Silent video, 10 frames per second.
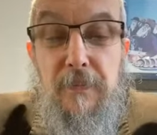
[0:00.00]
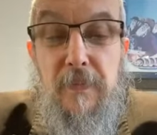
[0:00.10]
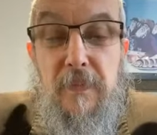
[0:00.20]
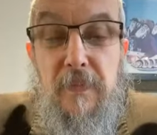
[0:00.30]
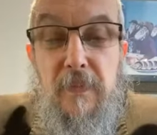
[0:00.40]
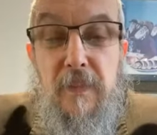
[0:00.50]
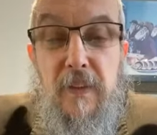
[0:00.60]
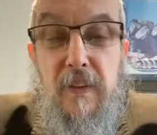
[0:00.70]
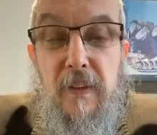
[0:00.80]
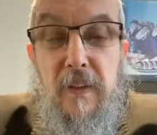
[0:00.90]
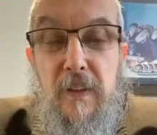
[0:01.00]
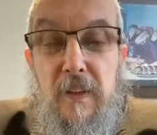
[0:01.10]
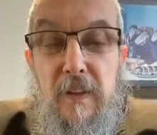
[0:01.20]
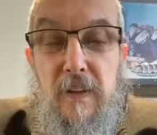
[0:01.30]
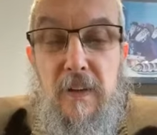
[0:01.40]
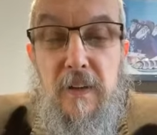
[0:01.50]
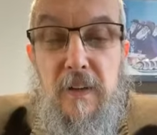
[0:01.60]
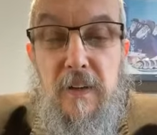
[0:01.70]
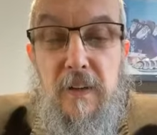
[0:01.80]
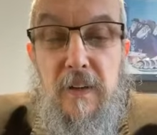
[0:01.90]

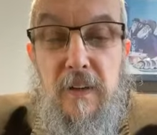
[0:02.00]
[no speech]